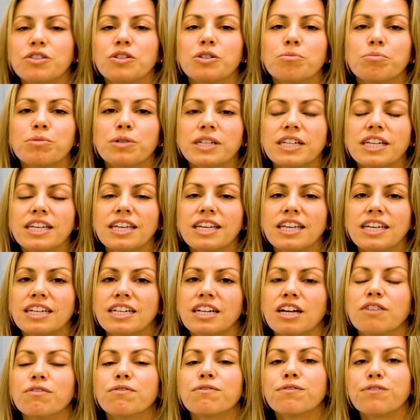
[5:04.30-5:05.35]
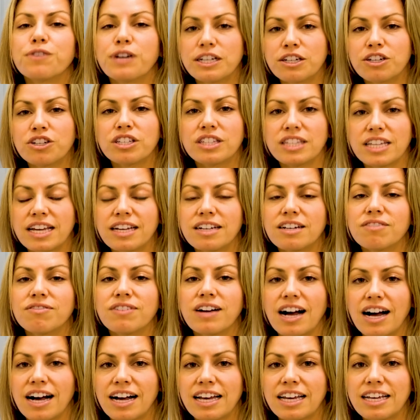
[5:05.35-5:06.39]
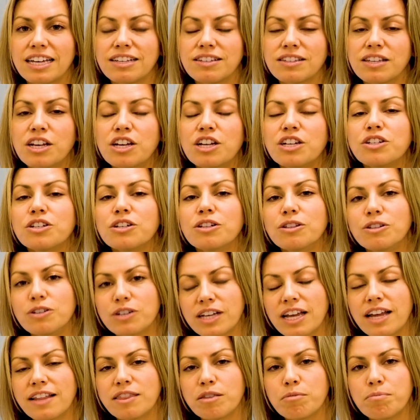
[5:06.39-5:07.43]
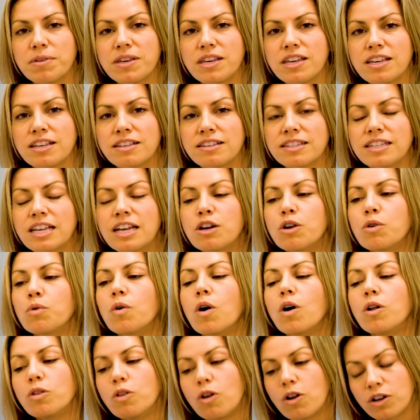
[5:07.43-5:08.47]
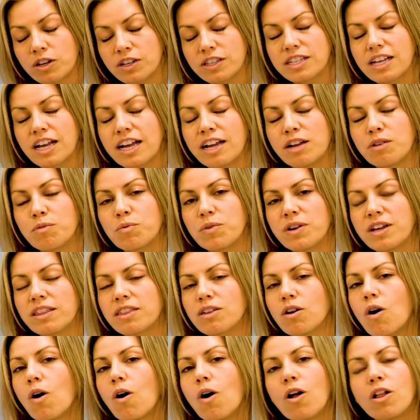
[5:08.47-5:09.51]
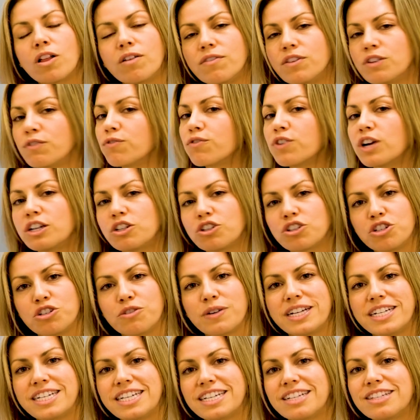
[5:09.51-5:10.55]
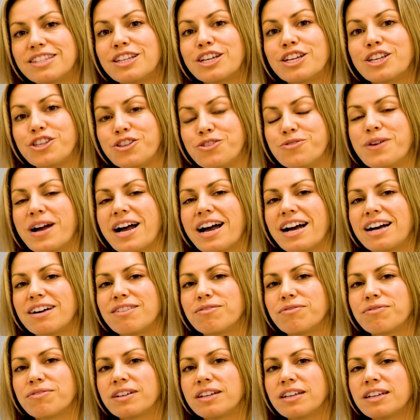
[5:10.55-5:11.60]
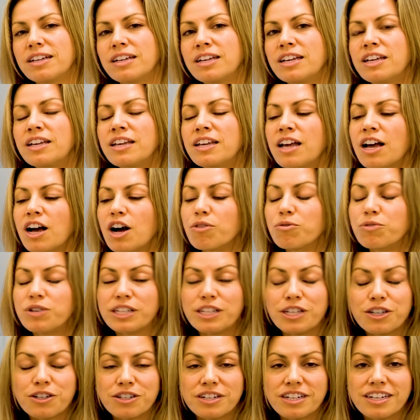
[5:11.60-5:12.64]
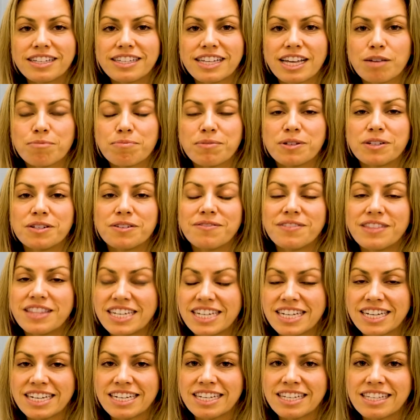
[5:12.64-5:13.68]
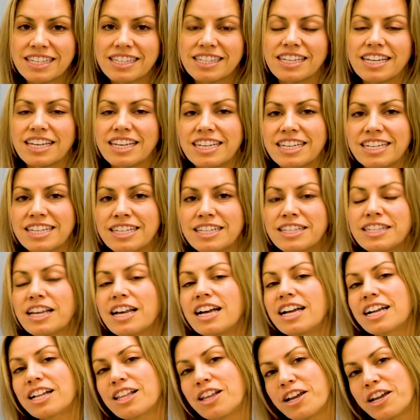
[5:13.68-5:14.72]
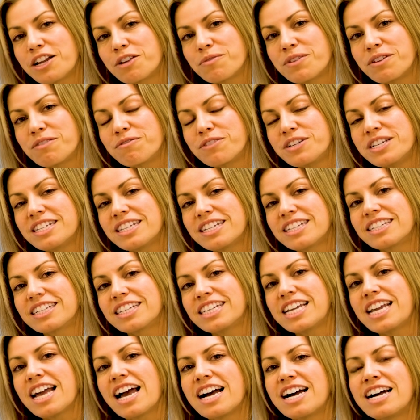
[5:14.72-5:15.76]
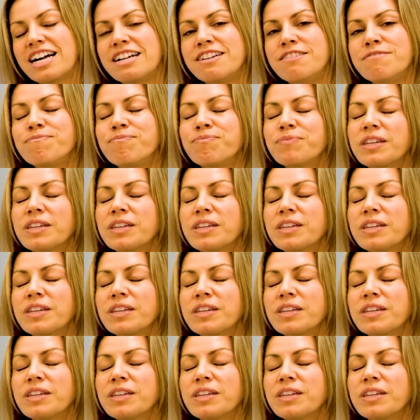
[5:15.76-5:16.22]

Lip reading: you're bringing in a fresh set of eyes to look at the piece alongside with all of the fresh new ideas that you have. A really good example of this is a client we recently had